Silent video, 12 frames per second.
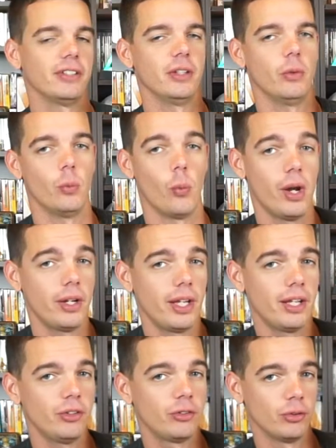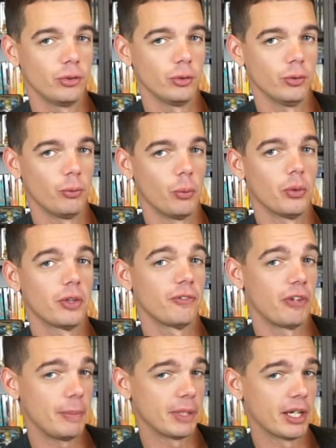1 and 2 for the
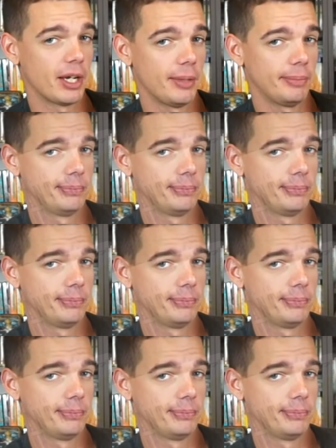Famicom.